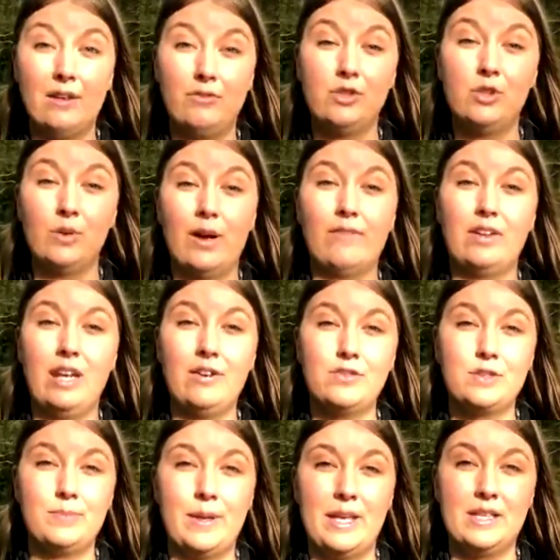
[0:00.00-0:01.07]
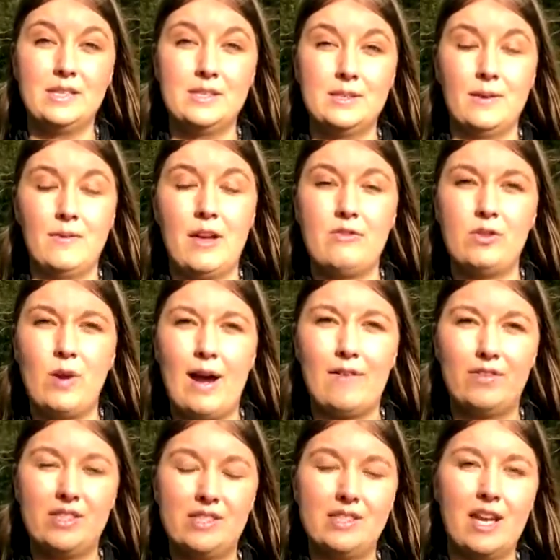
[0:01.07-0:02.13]
do have enough space, if you have a
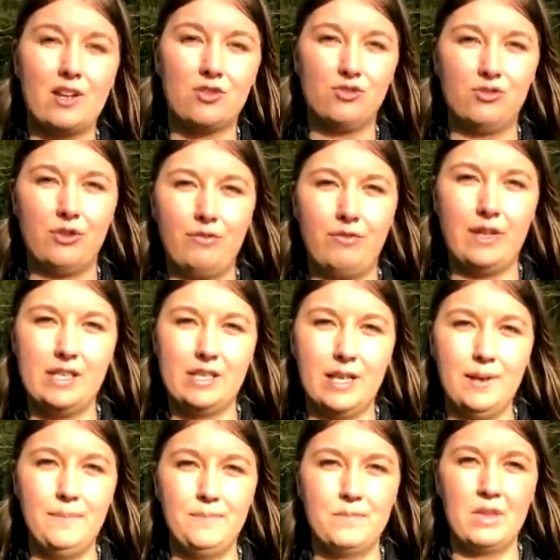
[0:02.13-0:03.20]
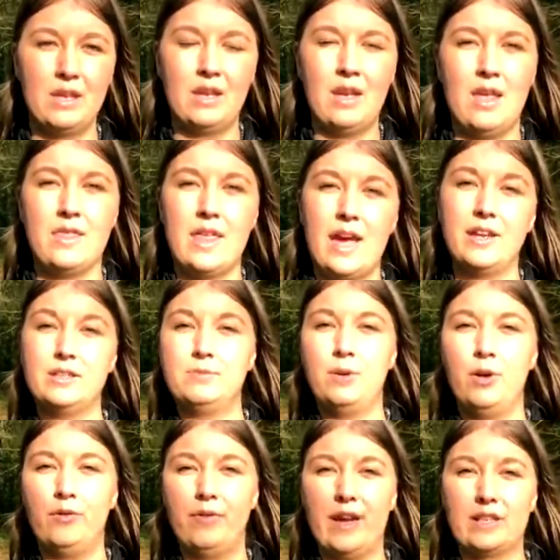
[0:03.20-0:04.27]
secondary feeder, that is
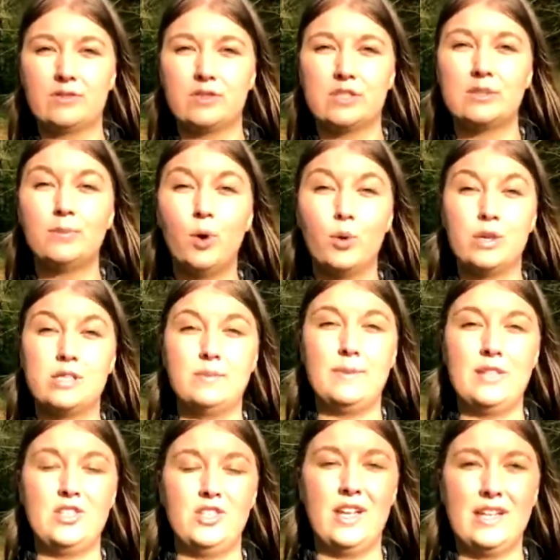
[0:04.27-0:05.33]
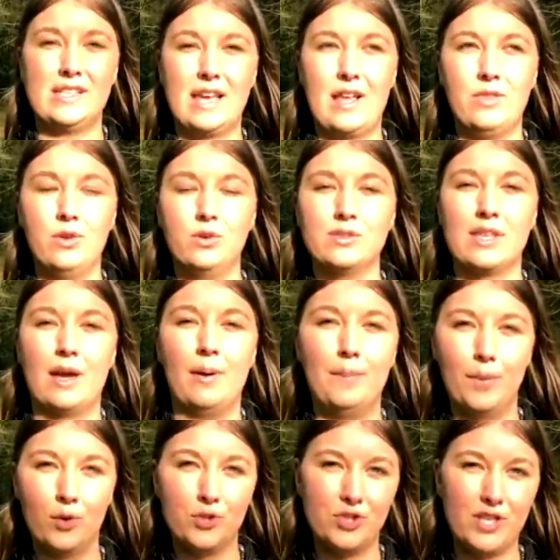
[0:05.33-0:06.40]
perfect for smaller species and those that are
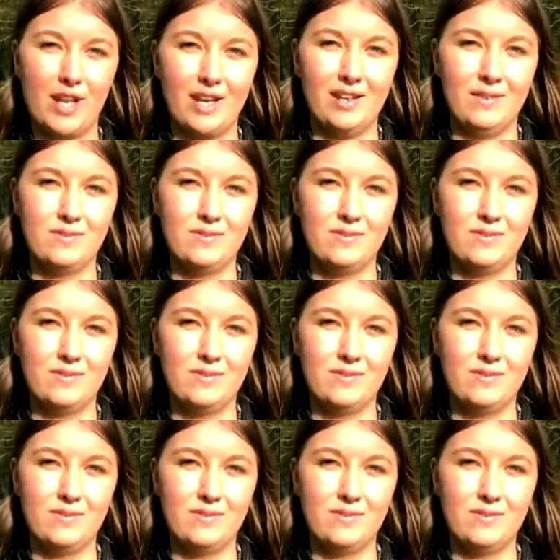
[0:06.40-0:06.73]
more shy.